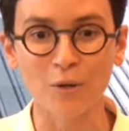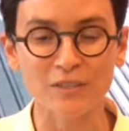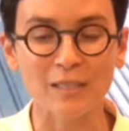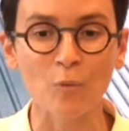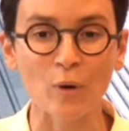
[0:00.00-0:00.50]
go
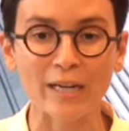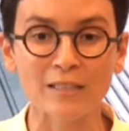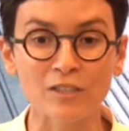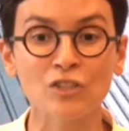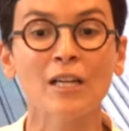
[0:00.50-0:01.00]
somewhere
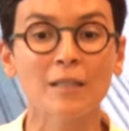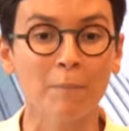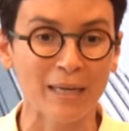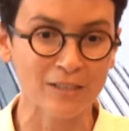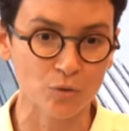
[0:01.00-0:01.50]
that is not the
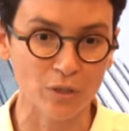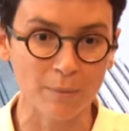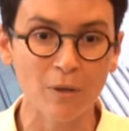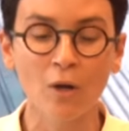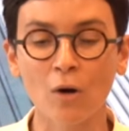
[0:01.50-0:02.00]

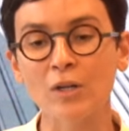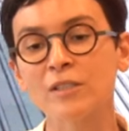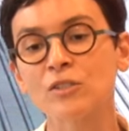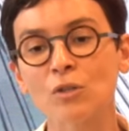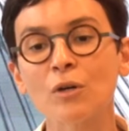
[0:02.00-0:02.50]
mainstream or
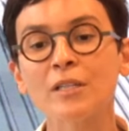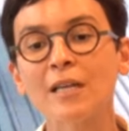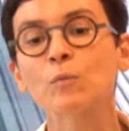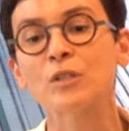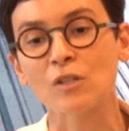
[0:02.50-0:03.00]
the story
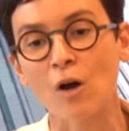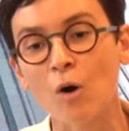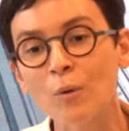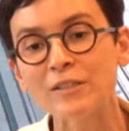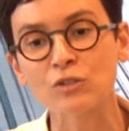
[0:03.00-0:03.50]
that was
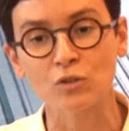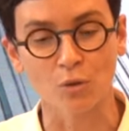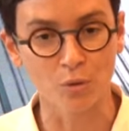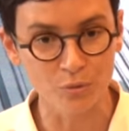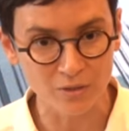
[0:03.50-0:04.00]
always
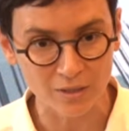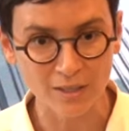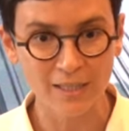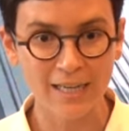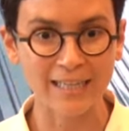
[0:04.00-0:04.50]
told
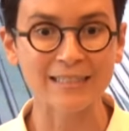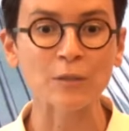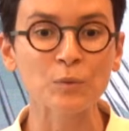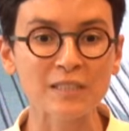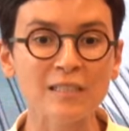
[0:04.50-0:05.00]
and that
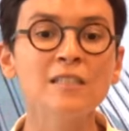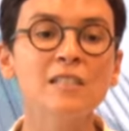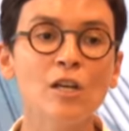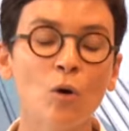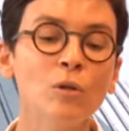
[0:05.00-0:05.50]
we see is
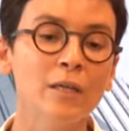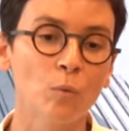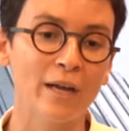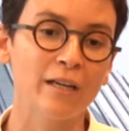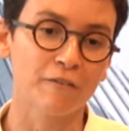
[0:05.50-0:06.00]
the only
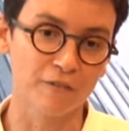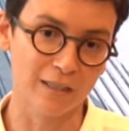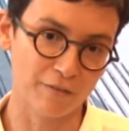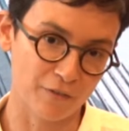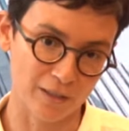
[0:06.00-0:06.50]
way of
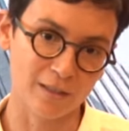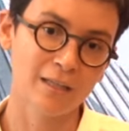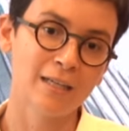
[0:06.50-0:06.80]
living.